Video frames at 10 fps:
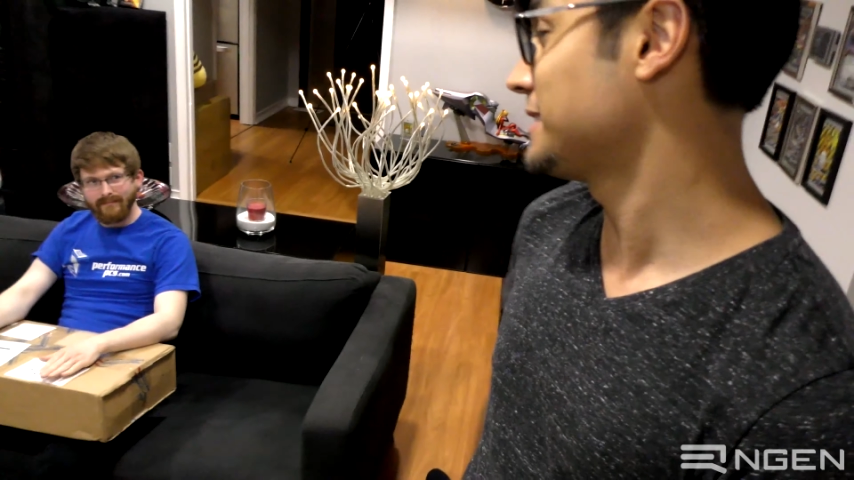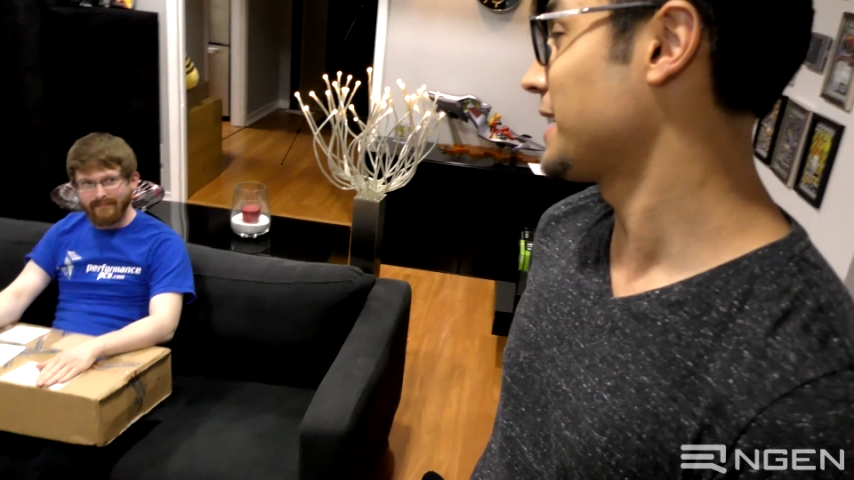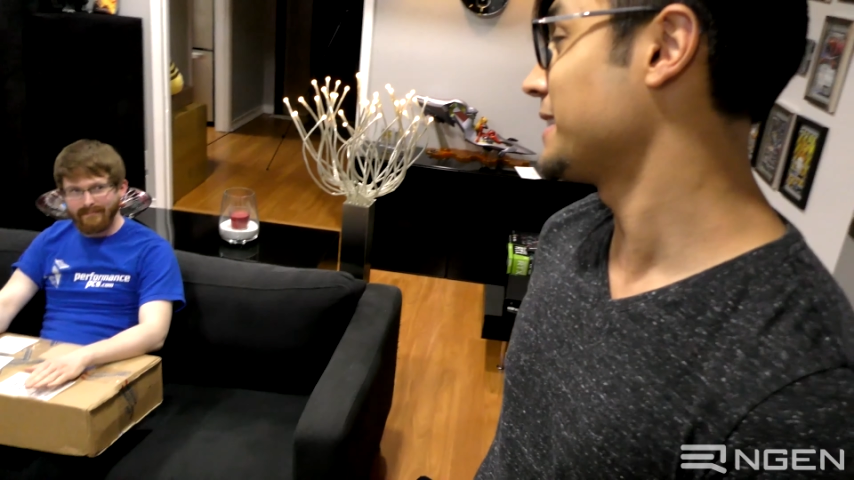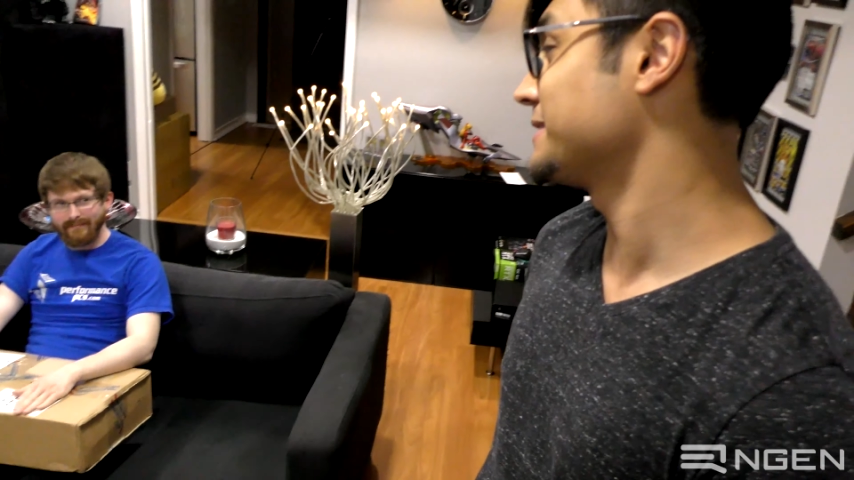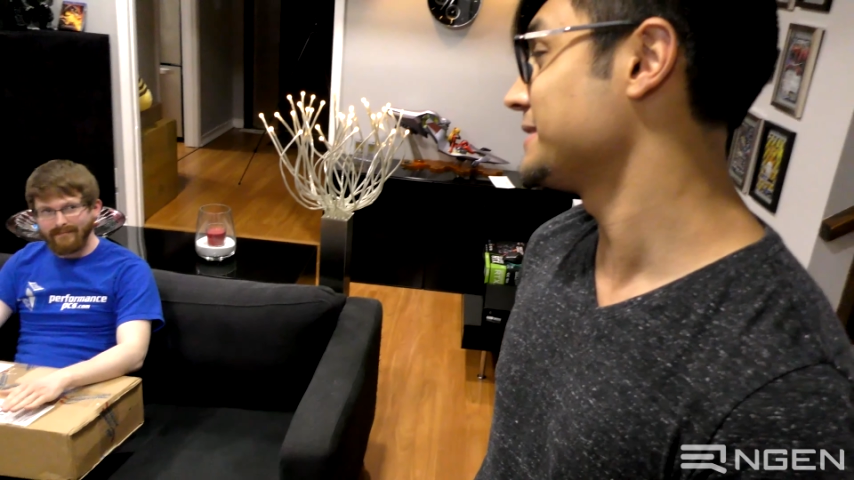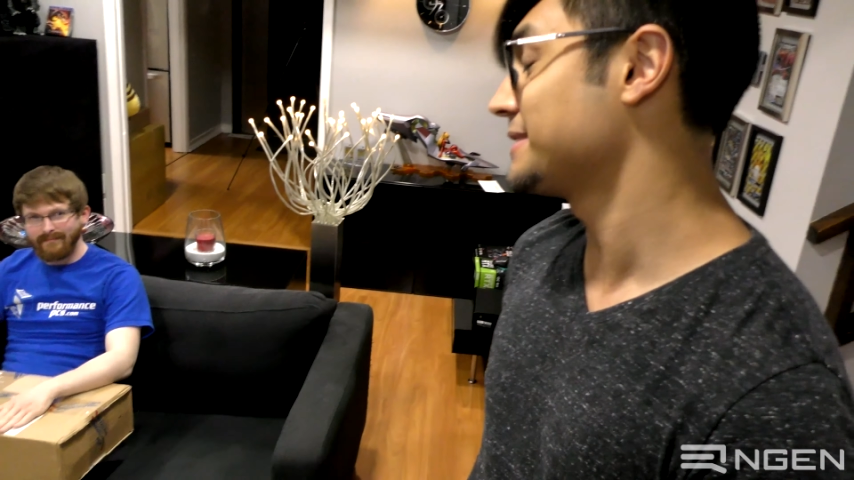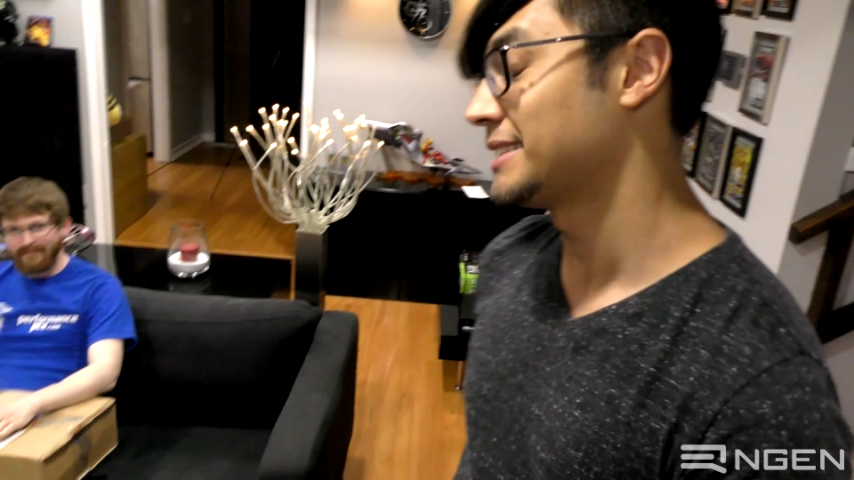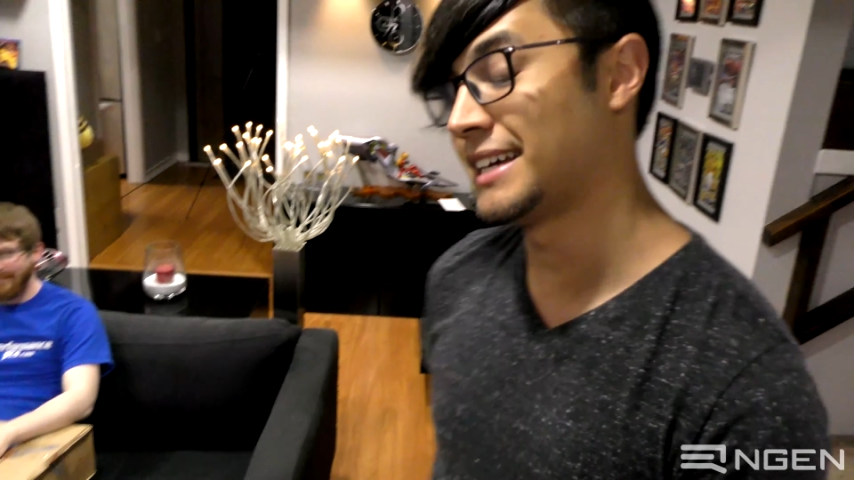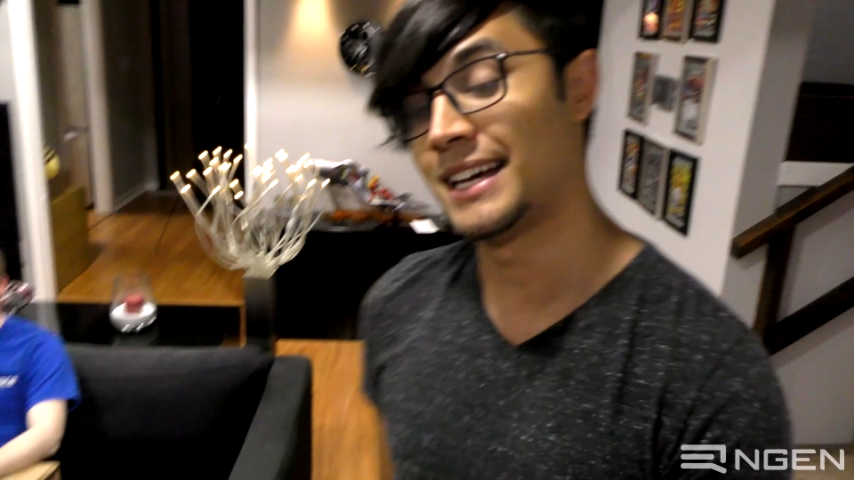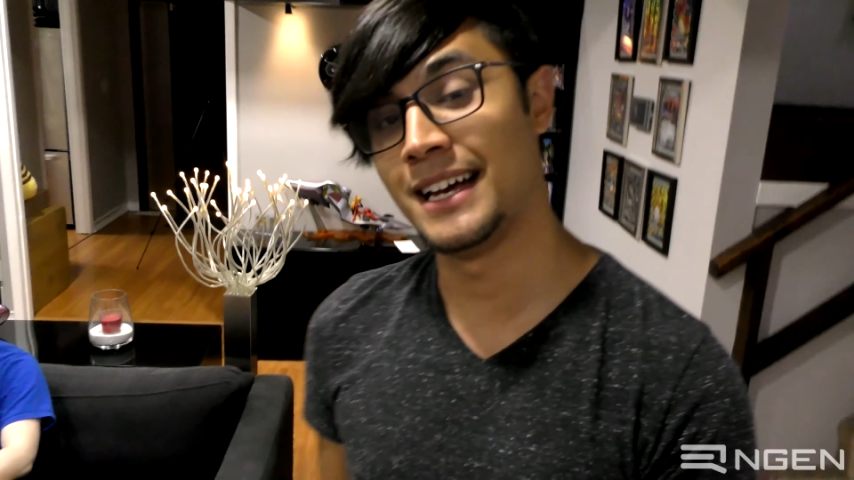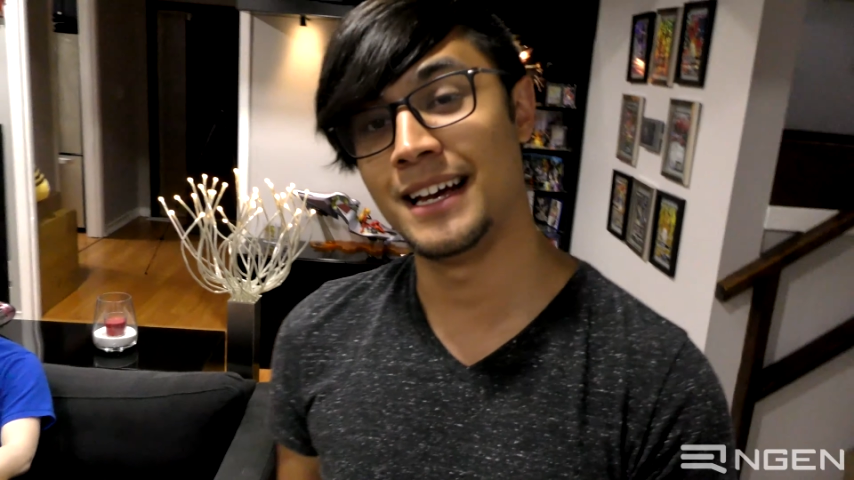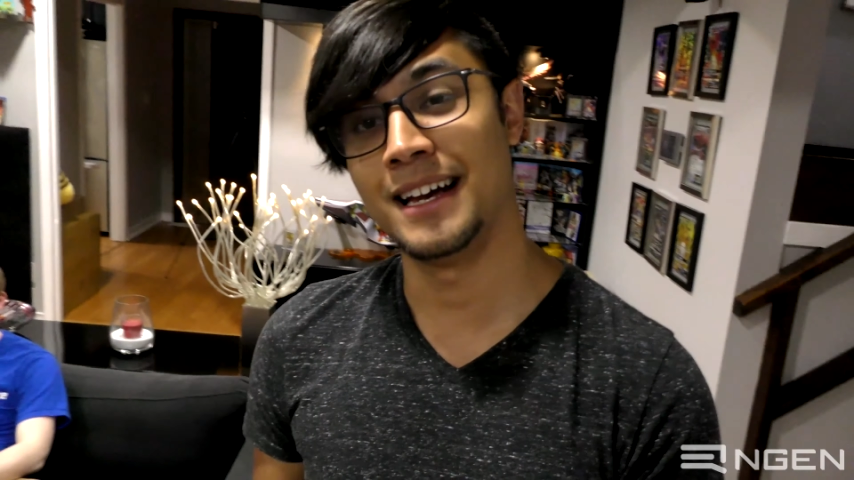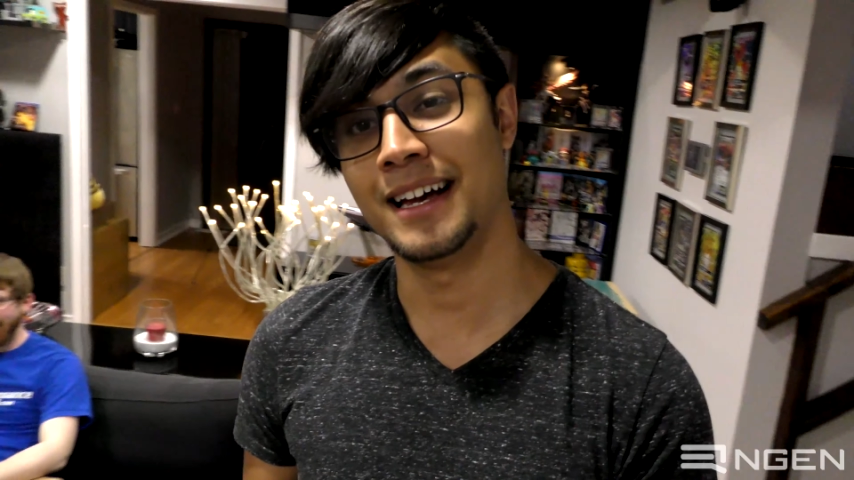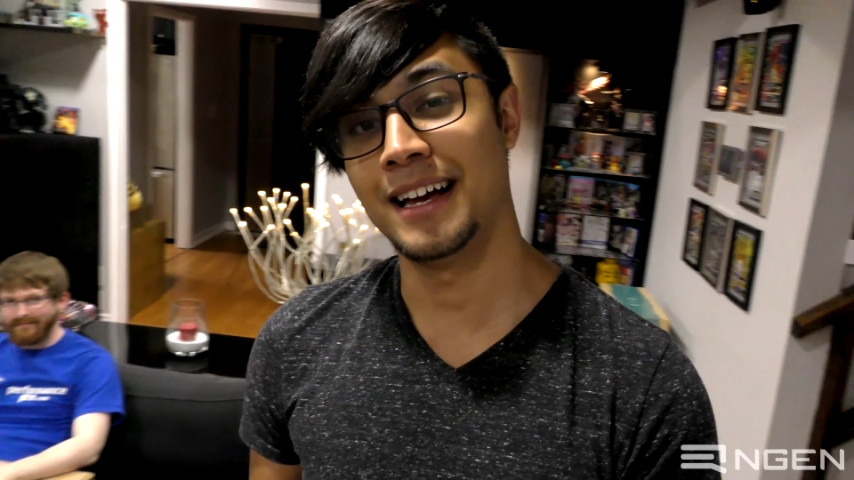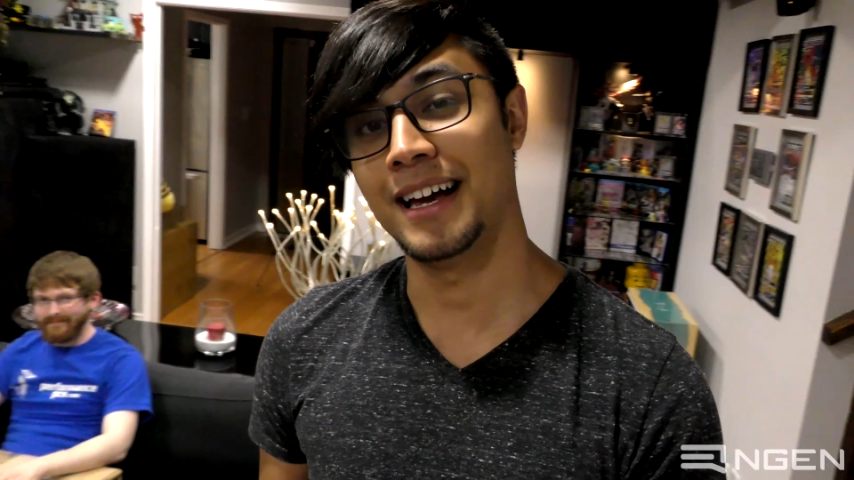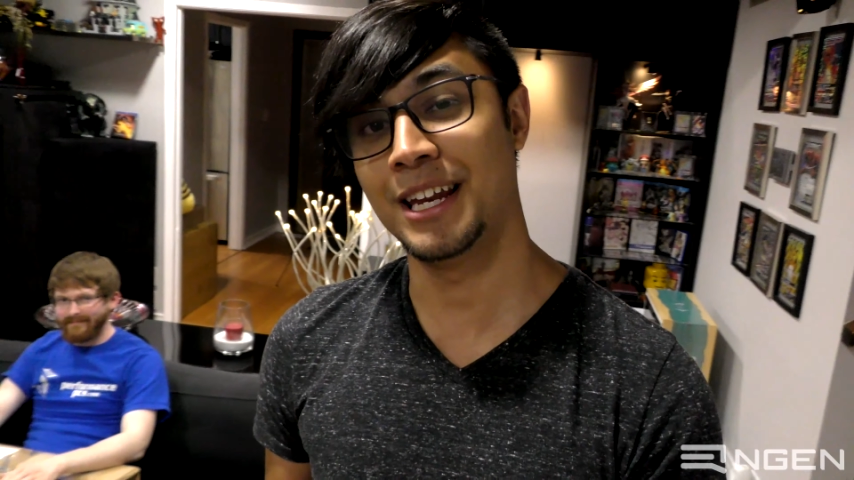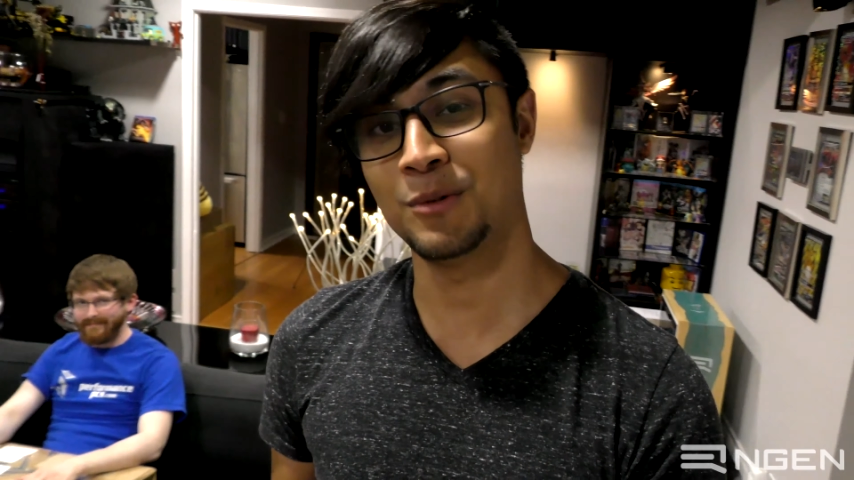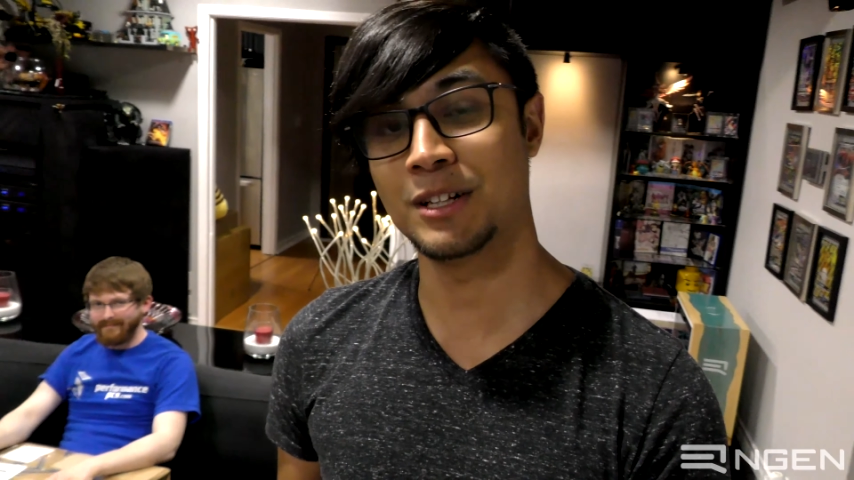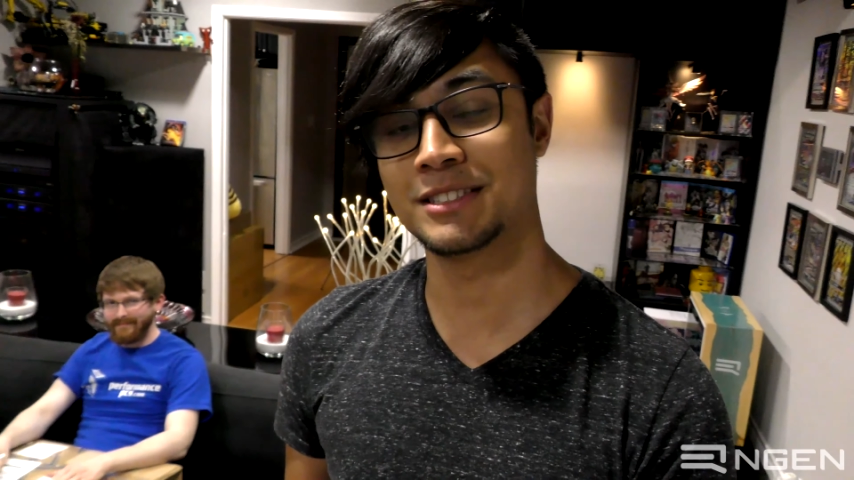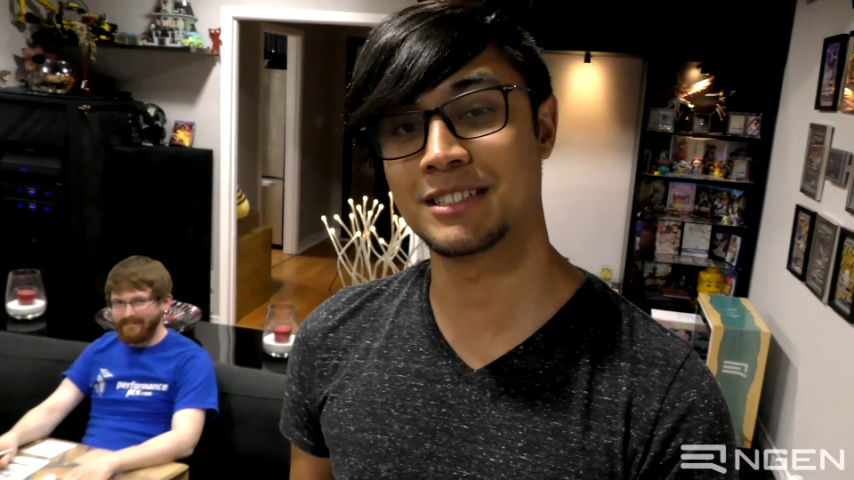hands and he
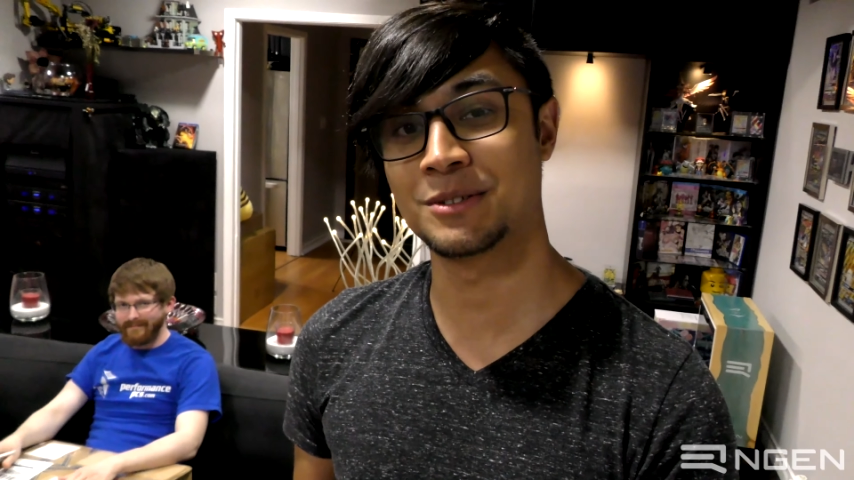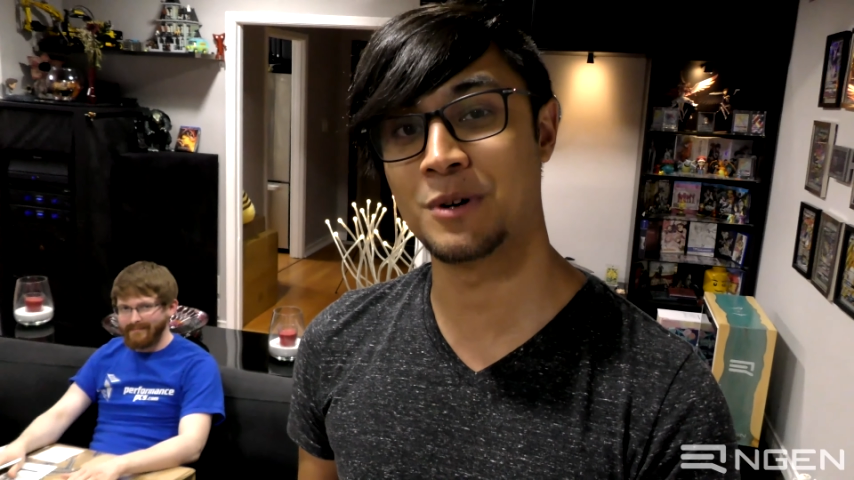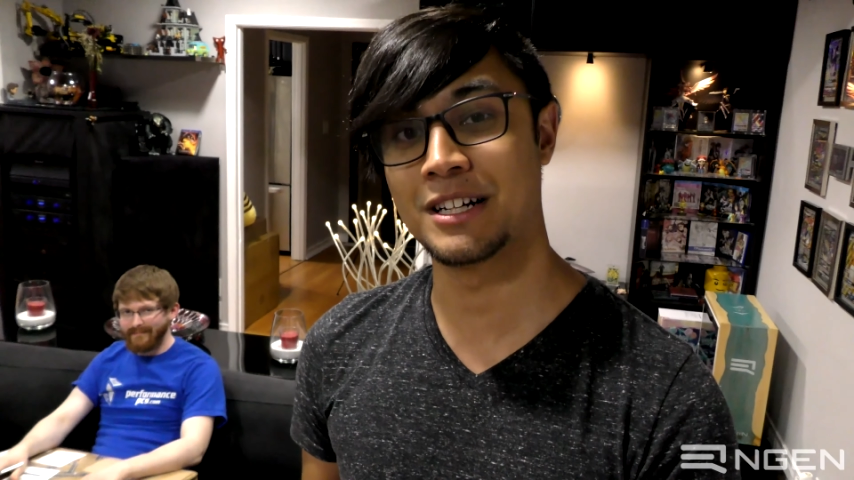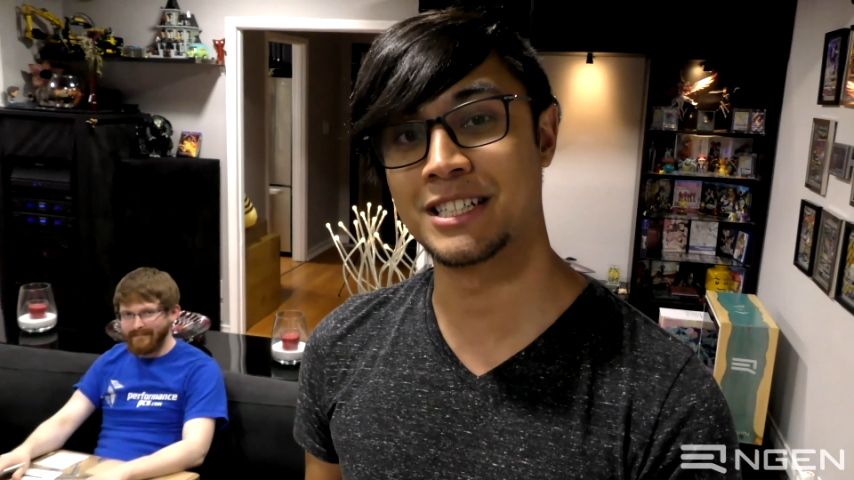wants us to watch